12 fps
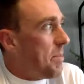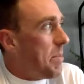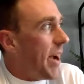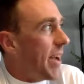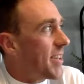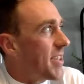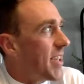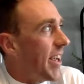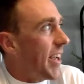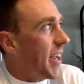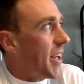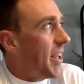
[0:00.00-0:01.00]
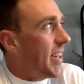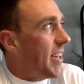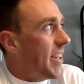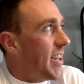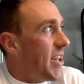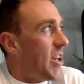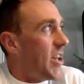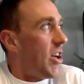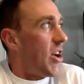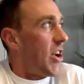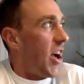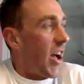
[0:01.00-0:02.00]
But
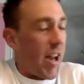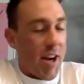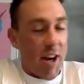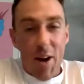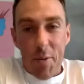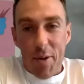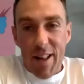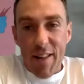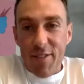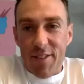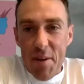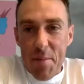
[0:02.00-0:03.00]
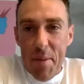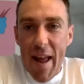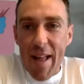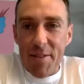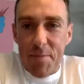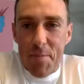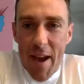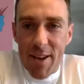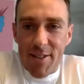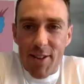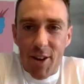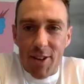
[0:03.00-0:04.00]
yeah, I don't know. We'll have to see plans
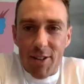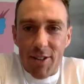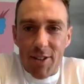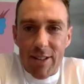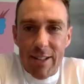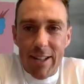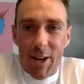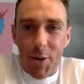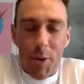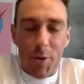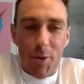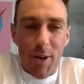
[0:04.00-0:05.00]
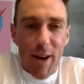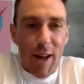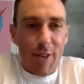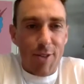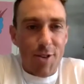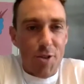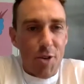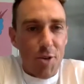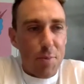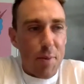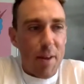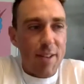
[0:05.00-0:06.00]
based on what we're allowed to do.
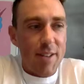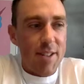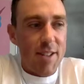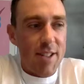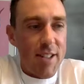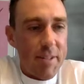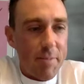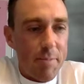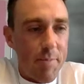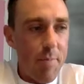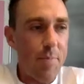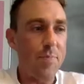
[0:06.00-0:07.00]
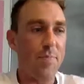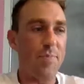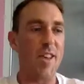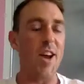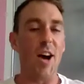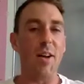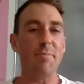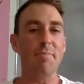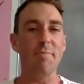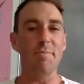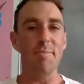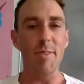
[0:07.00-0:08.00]
But yeah,
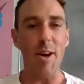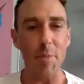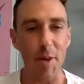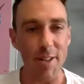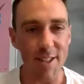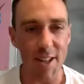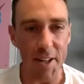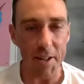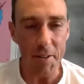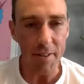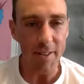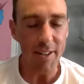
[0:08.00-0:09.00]
let's see.